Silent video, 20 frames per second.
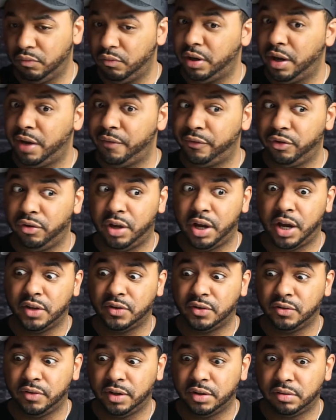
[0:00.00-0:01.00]
Whatever you
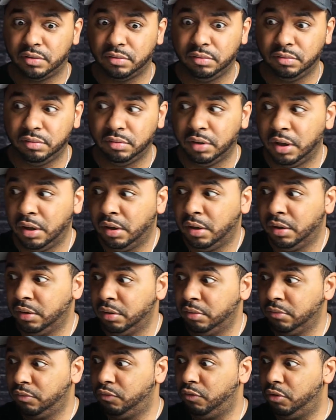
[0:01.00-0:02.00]
guys are into.
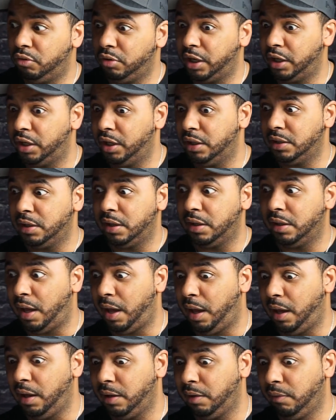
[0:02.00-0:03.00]
Won't get into
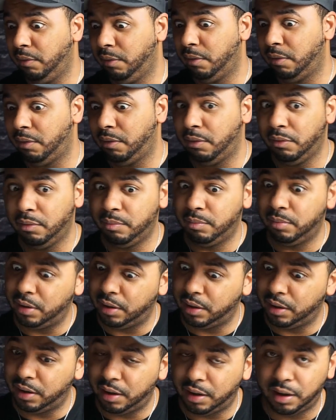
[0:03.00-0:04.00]
that, you know.
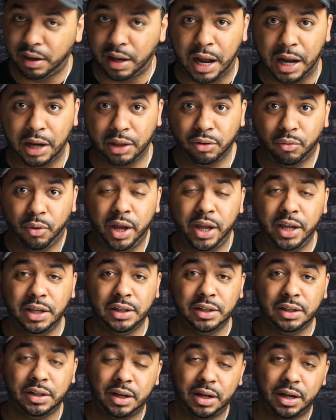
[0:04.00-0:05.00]
But uh, either way,
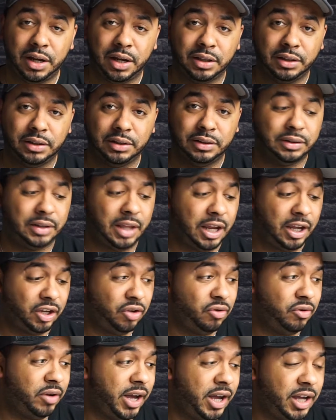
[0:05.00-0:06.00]
uh, thank
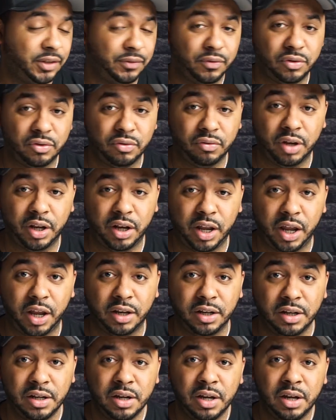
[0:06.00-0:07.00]
you guys for tuning
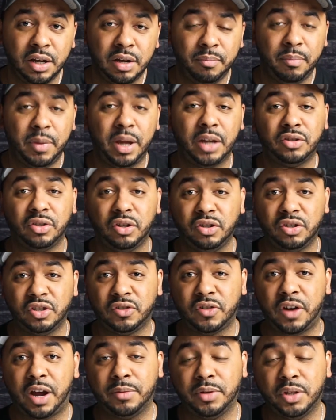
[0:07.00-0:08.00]
in. Make sure you
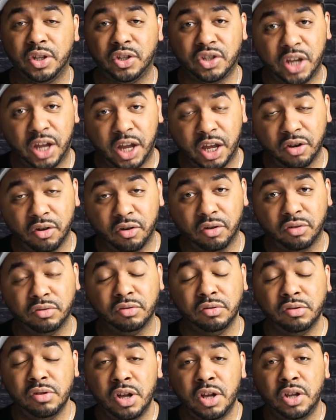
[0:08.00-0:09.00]
subscribe to the
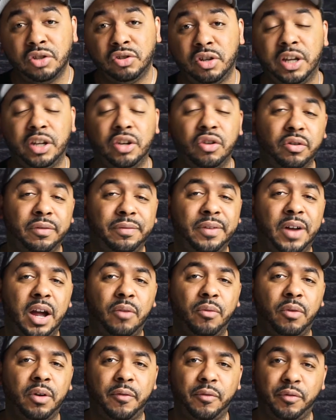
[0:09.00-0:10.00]
channel so you get notified
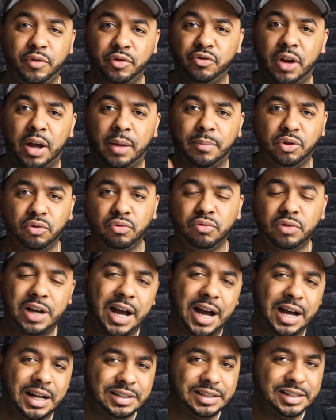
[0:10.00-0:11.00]
whenever we drop new
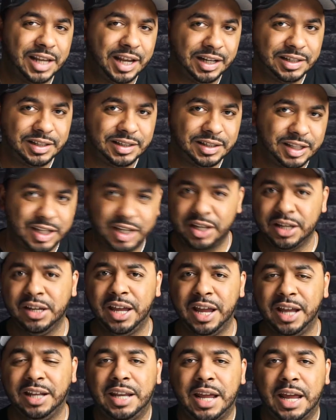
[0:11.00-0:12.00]
content.
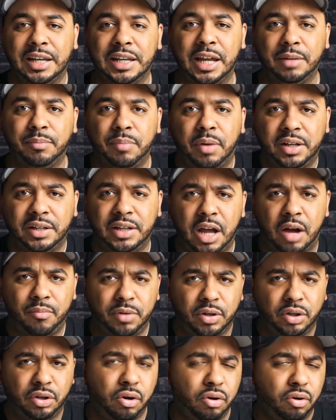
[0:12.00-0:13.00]
Hit that like button down
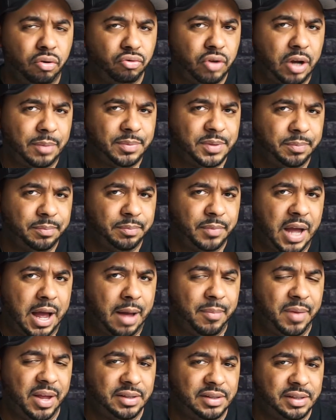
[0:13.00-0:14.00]
below. Drop some
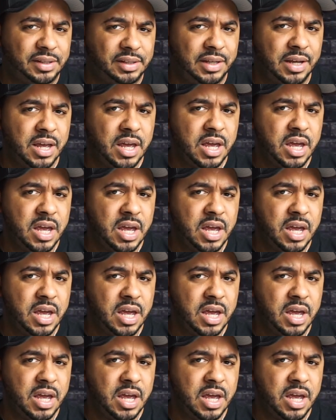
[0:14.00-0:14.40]
comments.